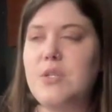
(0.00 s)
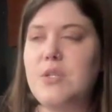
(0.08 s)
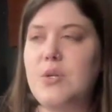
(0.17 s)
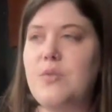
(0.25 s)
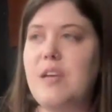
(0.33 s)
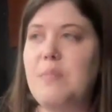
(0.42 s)

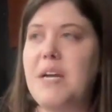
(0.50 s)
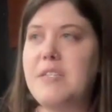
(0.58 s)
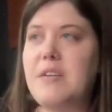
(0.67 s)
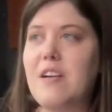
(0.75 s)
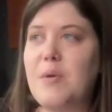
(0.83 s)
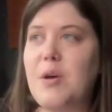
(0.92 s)
So they
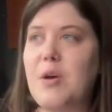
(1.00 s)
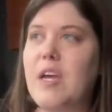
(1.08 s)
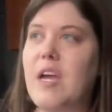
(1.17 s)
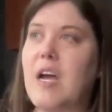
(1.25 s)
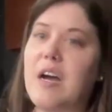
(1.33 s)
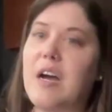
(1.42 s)
might talk
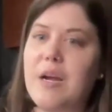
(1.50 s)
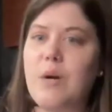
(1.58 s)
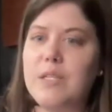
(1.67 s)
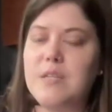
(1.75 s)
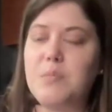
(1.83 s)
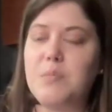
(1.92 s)
about like,
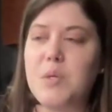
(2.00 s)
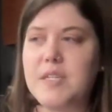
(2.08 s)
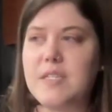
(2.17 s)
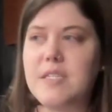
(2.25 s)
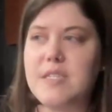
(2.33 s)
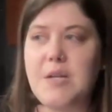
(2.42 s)
I want the
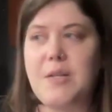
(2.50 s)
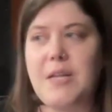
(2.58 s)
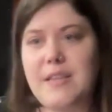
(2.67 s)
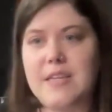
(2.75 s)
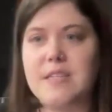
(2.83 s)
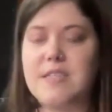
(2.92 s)
music to
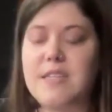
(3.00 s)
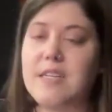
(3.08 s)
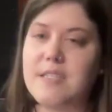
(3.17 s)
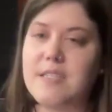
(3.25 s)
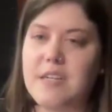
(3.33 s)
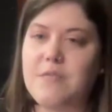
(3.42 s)
sound like this,
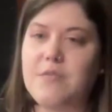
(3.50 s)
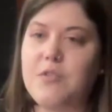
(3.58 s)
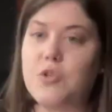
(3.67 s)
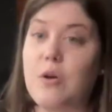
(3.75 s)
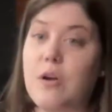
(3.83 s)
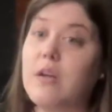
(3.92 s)
and instead of
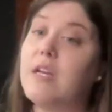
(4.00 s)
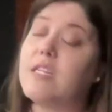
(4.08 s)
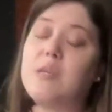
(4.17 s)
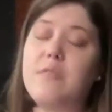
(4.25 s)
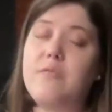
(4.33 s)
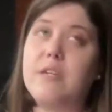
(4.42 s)

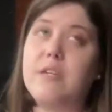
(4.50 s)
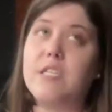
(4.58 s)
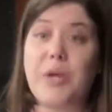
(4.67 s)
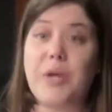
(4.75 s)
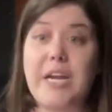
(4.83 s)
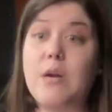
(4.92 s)
instead of
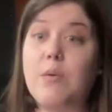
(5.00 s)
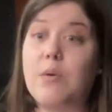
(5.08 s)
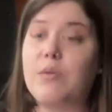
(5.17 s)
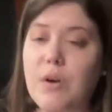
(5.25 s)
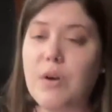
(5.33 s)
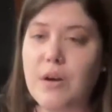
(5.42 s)
explaining
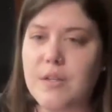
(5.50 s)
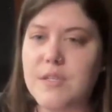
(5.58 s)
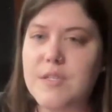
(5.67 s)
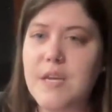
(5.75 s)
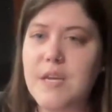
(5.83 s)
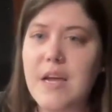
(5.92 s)
it with
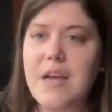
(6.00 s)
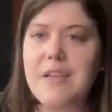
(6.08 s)
words,